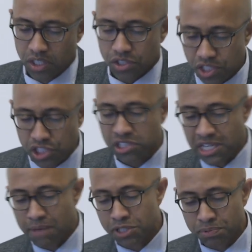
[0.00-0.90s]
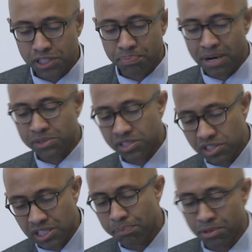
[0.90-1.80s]
Such establishments promised to
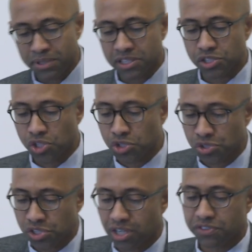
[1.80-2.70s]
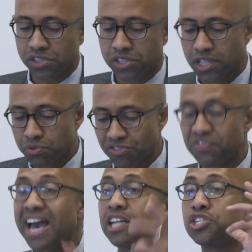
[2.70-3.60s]
supplement the social services that were
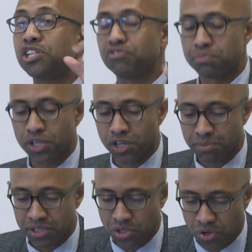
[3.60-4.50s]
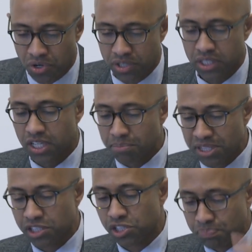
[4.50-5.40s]
vanishing from the urban core
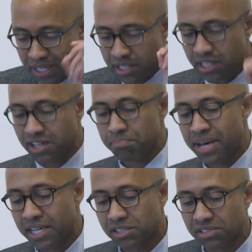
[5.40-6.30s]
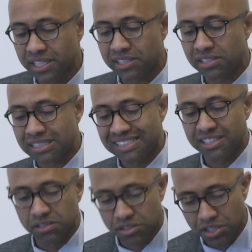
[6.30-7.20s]
amid the spending cutbacks of the late
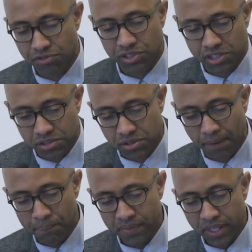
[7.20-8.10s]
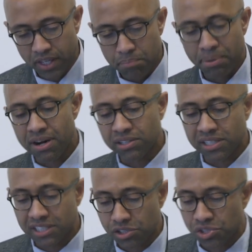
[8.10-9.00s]
60s and 70s.
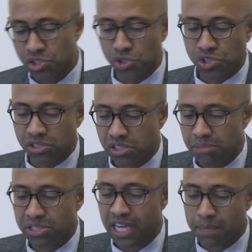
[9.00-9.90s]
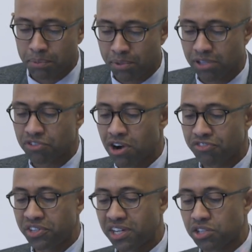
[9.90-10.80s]
Parallel institutions seemed capable of
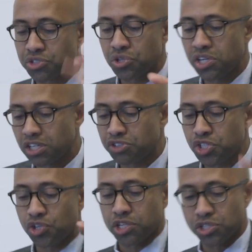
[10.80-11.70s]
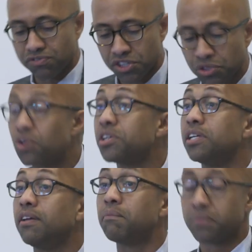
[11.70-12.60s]
offering an alternative structure of authority,